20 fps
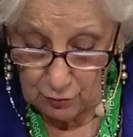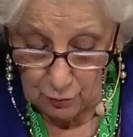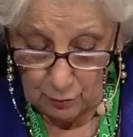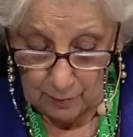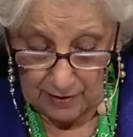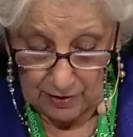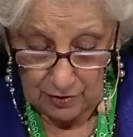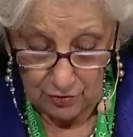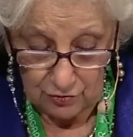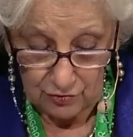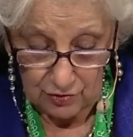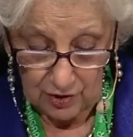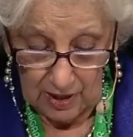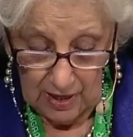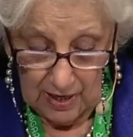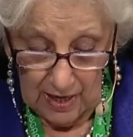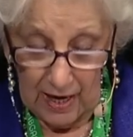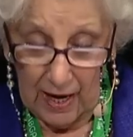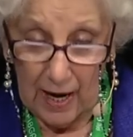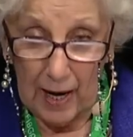Our law,
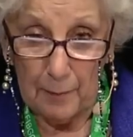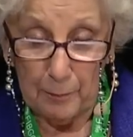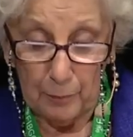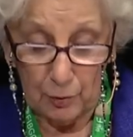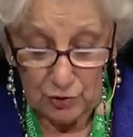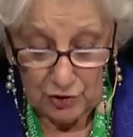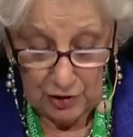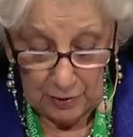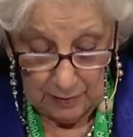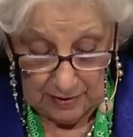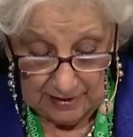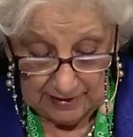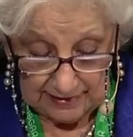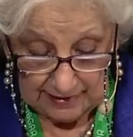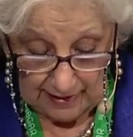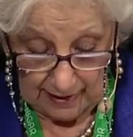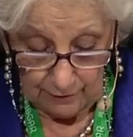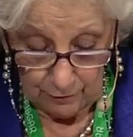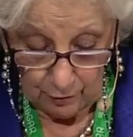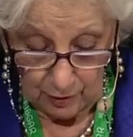together with
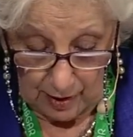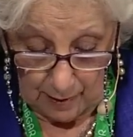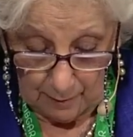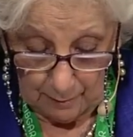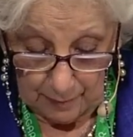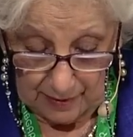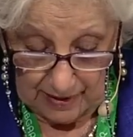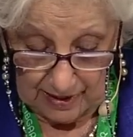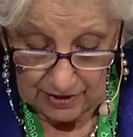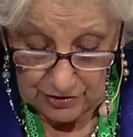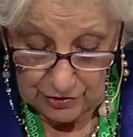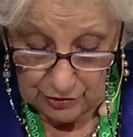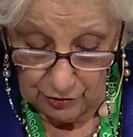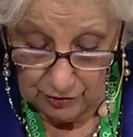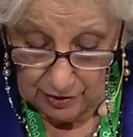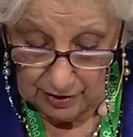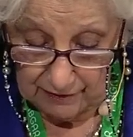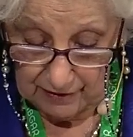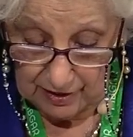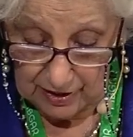
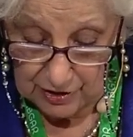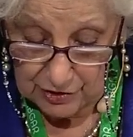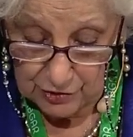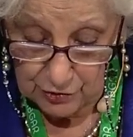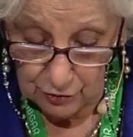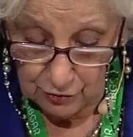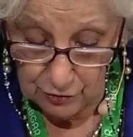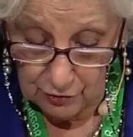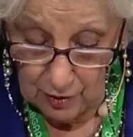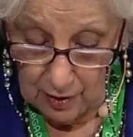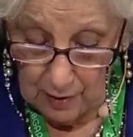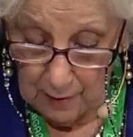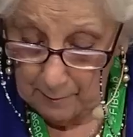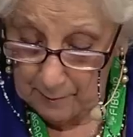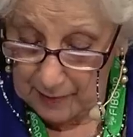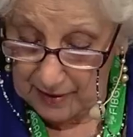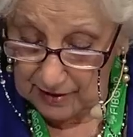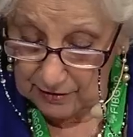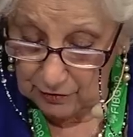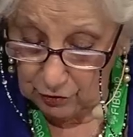the
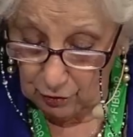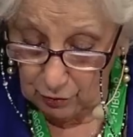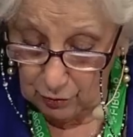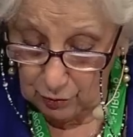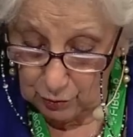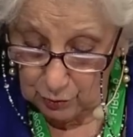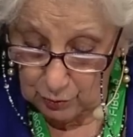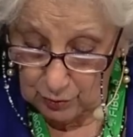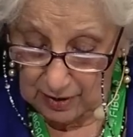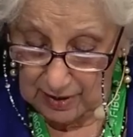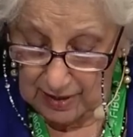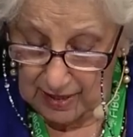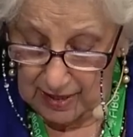fight from